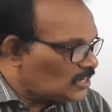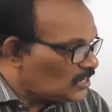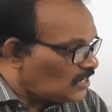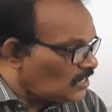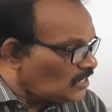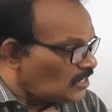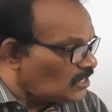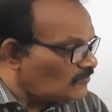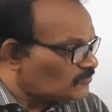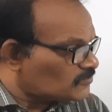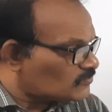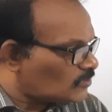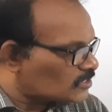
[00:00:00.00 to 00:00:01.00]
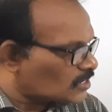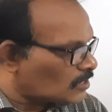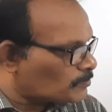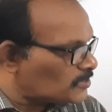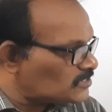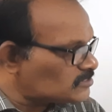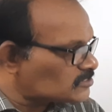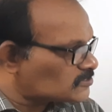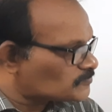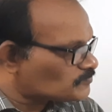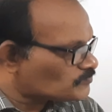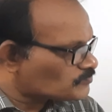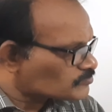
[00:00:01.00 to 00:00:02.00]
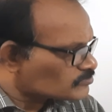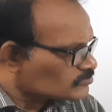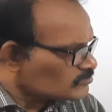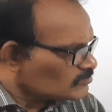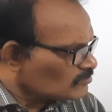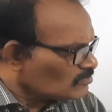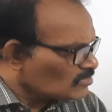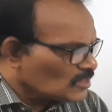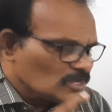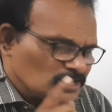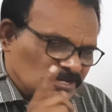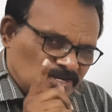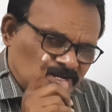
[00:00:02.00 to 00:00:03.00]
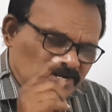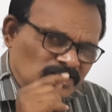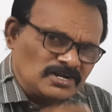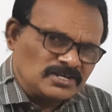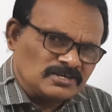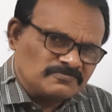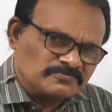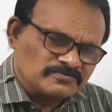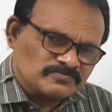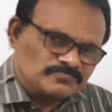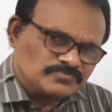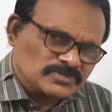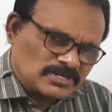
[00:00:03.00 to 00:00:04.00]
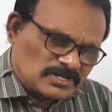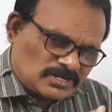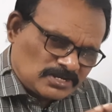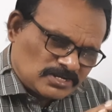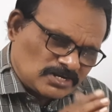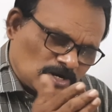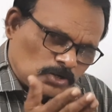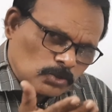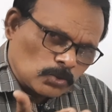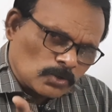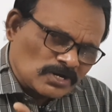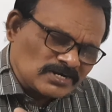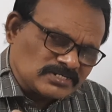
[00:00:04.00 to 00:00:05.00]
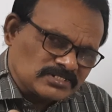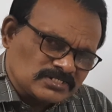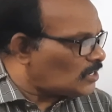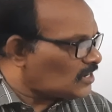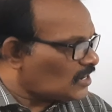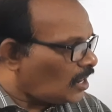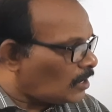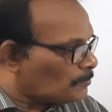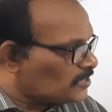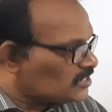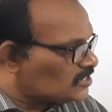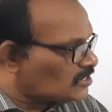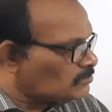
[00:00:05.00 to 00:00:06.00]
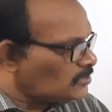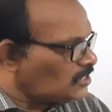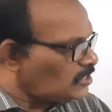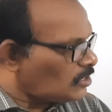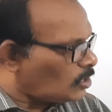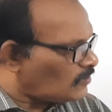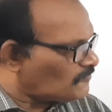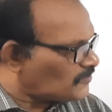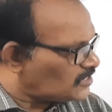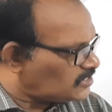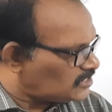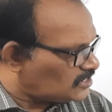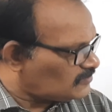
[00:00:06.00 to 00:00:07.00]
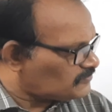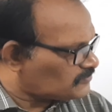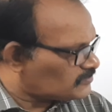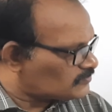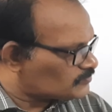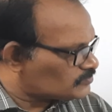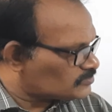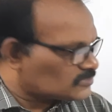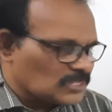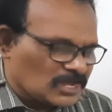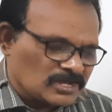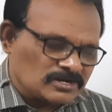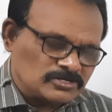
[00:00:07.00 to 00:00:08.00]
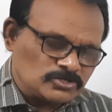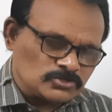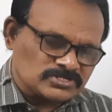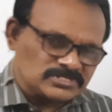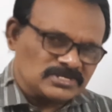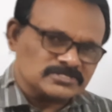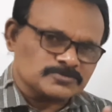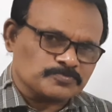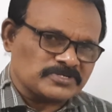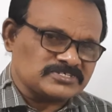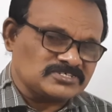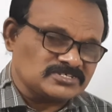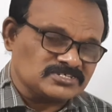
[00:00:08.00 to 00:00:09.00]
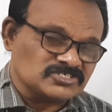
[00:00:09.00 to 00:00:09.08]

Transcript: In leaves, what happens? In a leaf, in a lower epidermal of a leaf, there you see a special